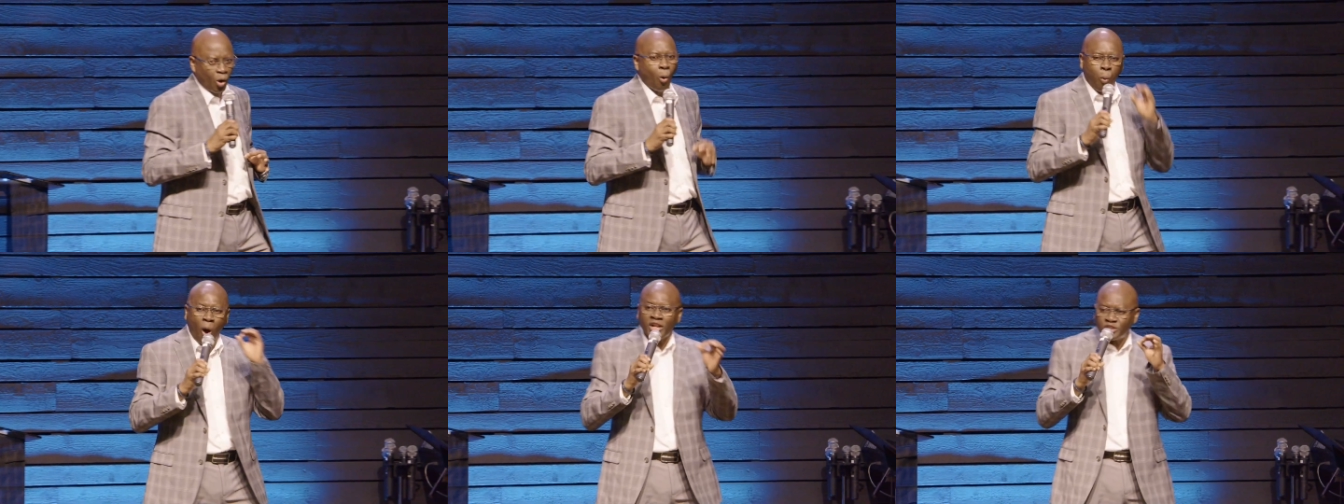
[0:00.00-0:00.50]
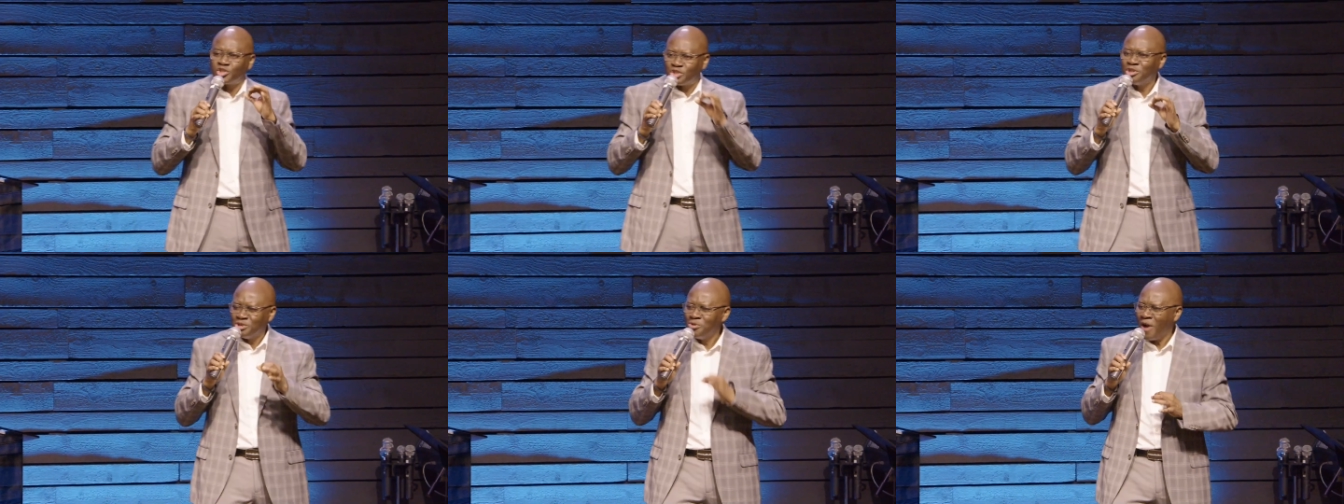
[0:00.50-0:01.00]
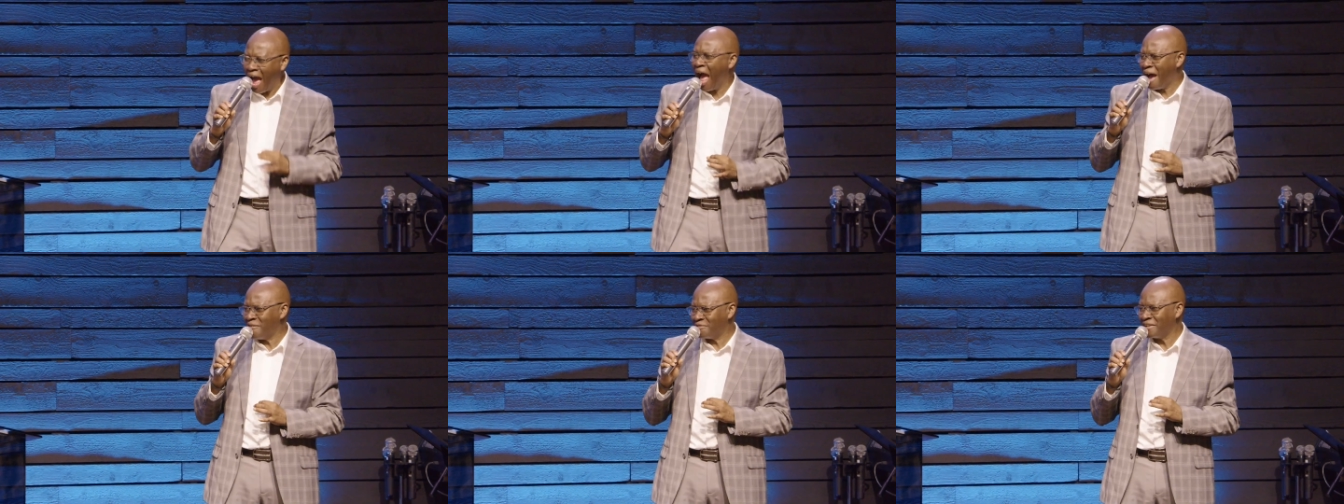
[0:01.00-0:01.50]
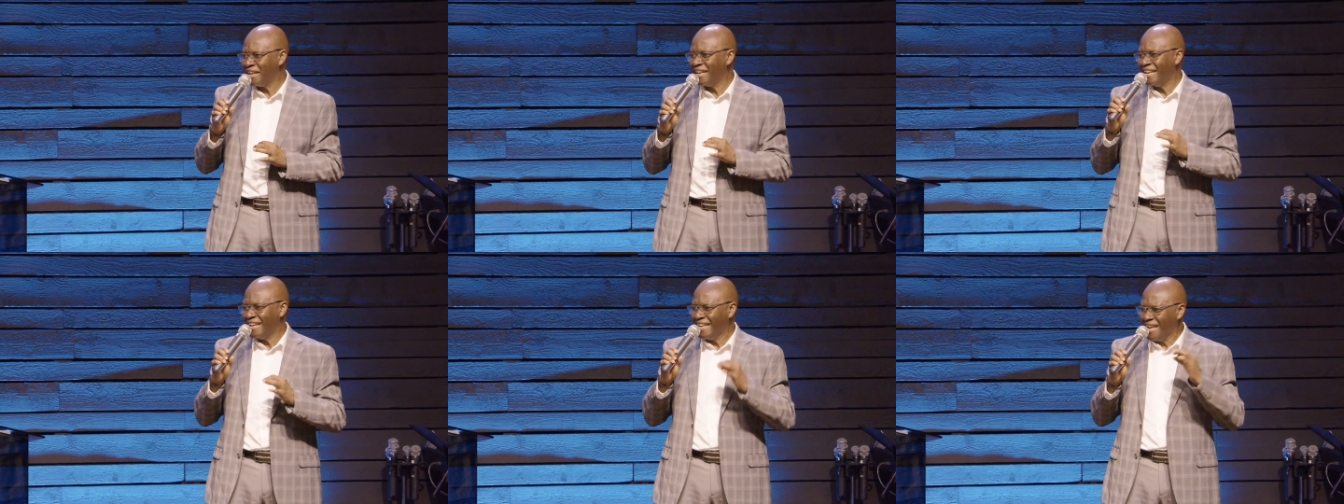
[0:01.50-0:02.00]
What do you have
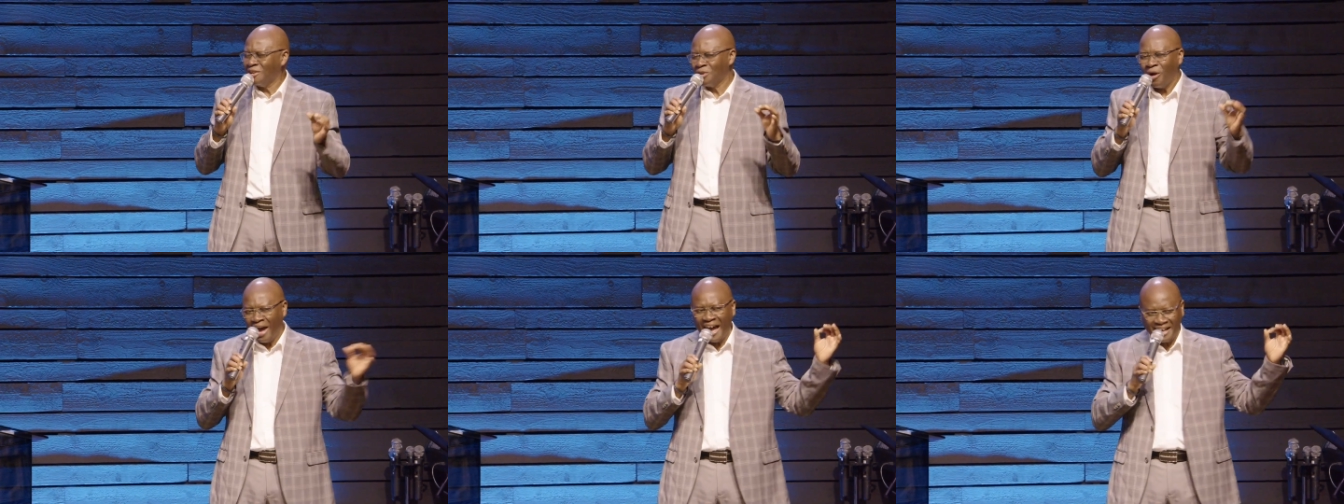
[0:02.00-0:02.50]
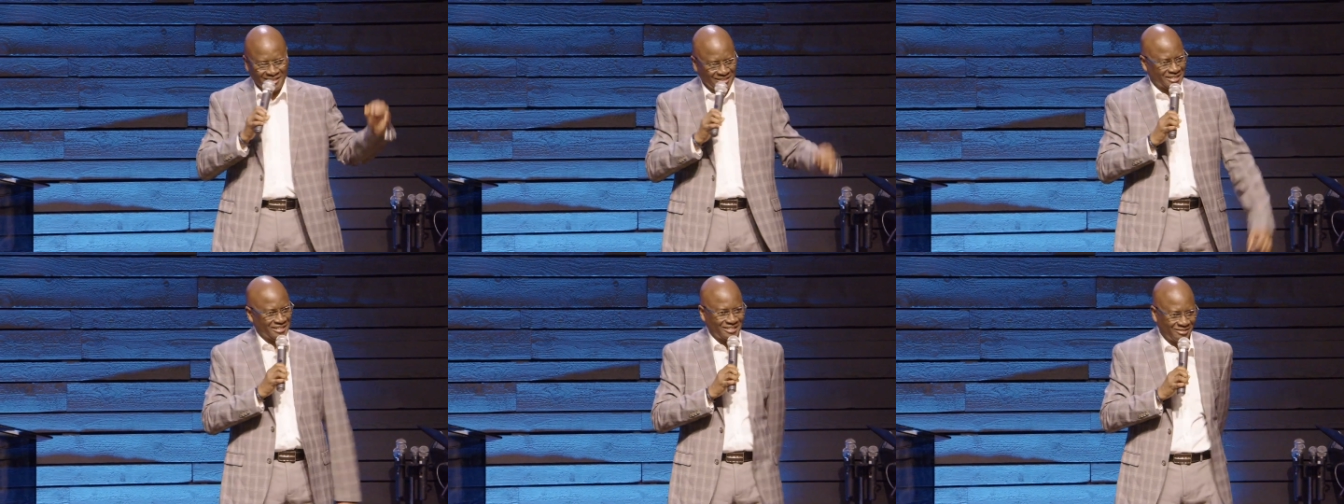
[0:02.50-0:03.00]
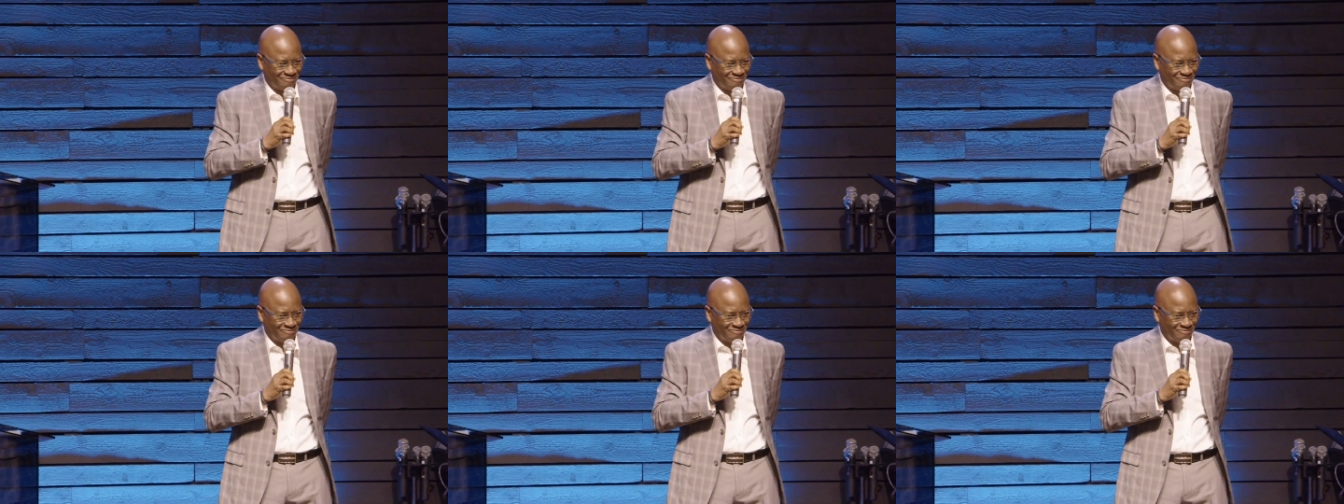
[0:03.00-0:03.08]
in your hand?